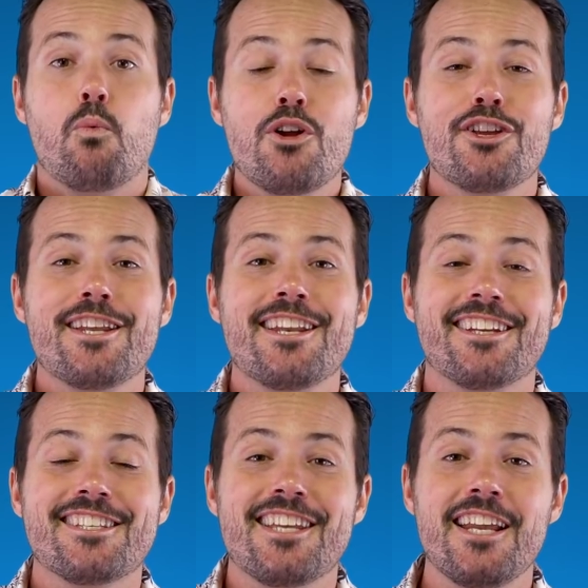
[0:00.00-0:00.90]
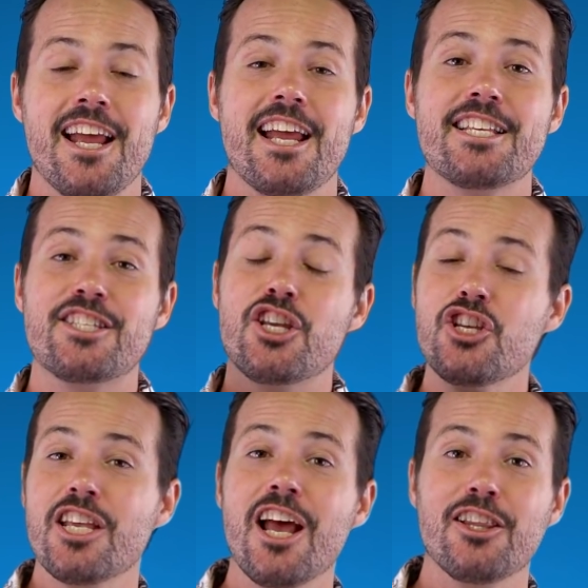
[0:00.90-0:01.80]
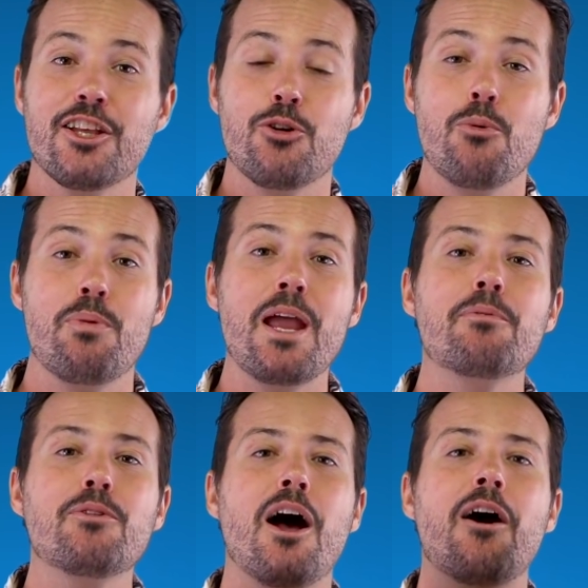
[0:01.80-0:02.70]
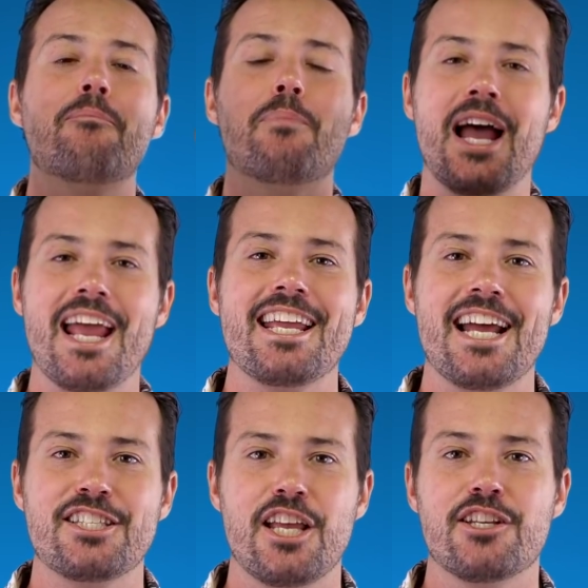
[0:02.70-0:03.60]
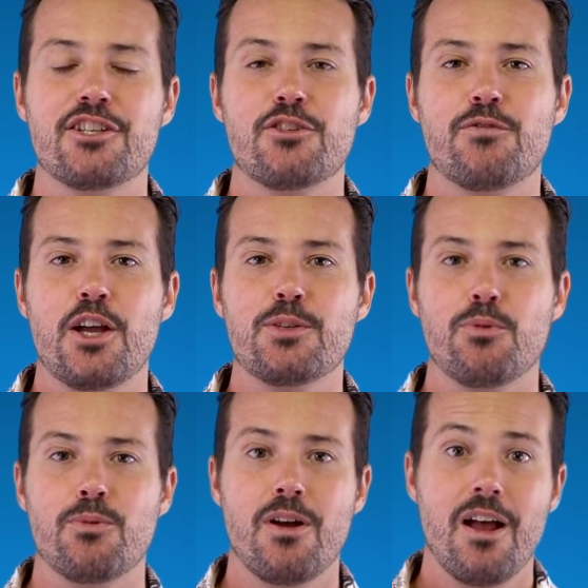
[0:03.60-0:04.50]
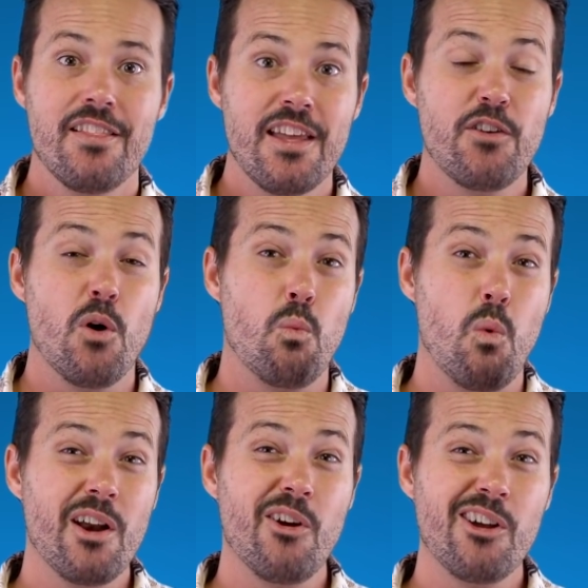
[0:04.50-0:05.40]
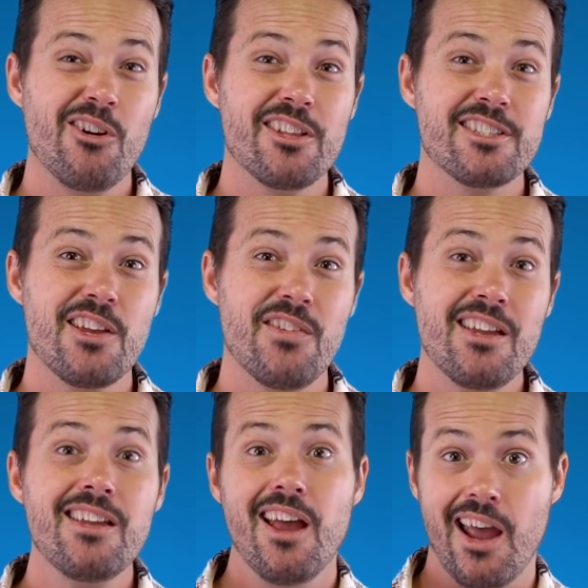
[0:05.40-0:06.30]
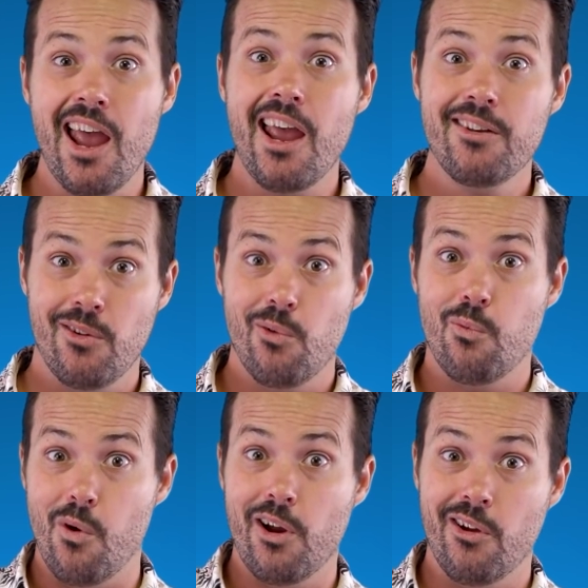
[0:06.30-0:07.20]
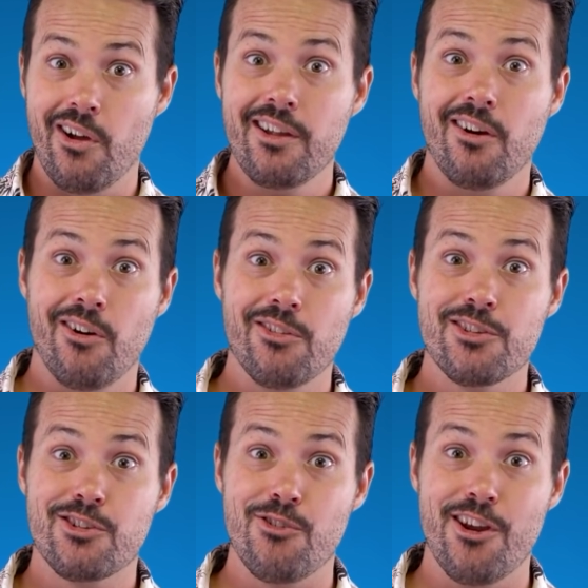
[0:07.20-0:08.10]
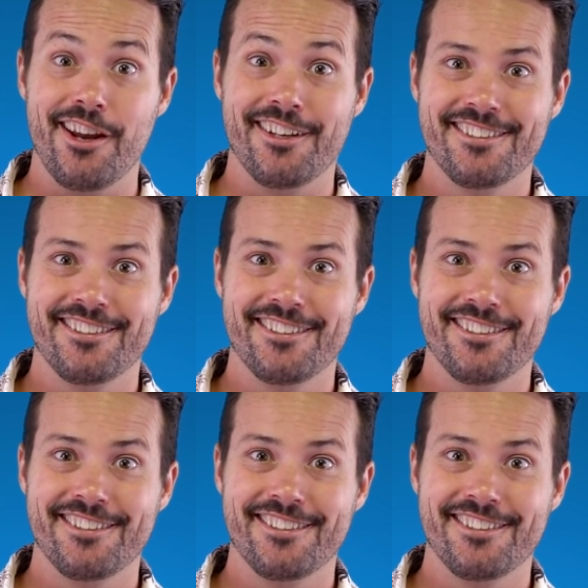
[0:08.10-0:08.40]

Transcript: what you need to consider is just how little people are paying attention to Facebook. They've got one eye on the TV and one eye on the screen.